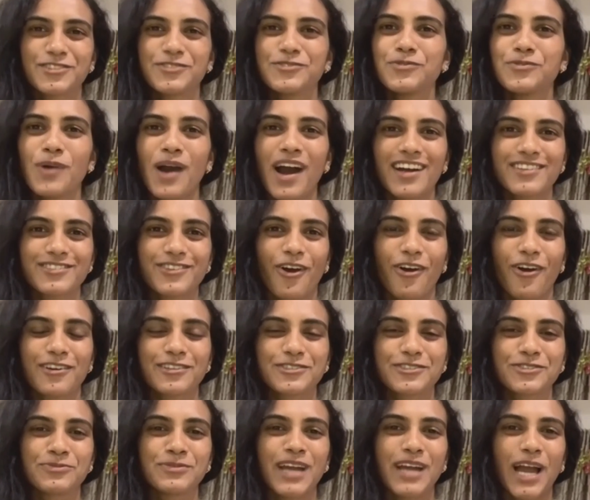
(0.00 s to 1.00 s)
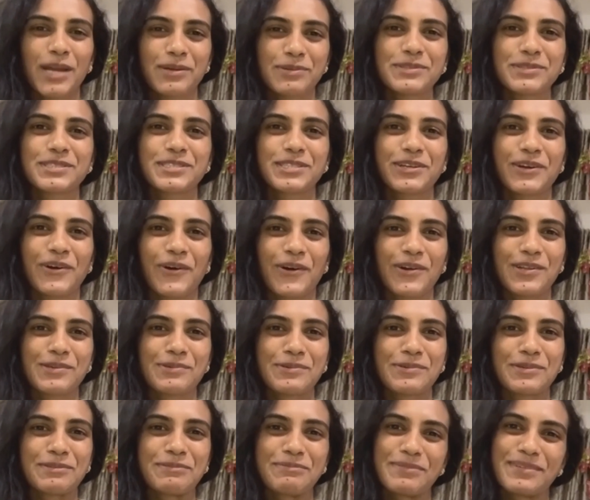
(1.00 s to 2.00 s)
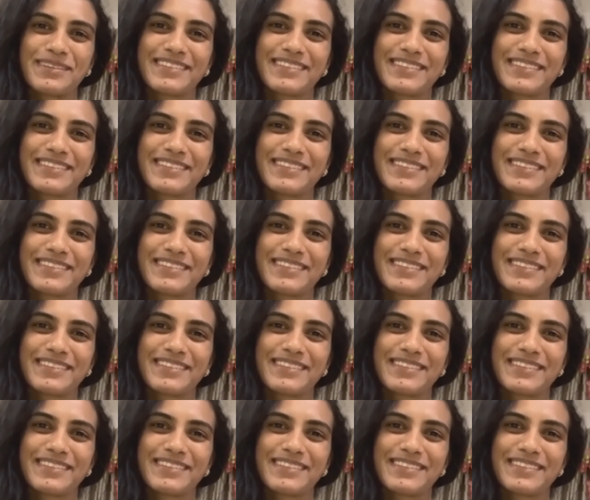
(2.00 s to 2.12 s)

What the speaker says: Since you are talking to me, I would say Hollywood,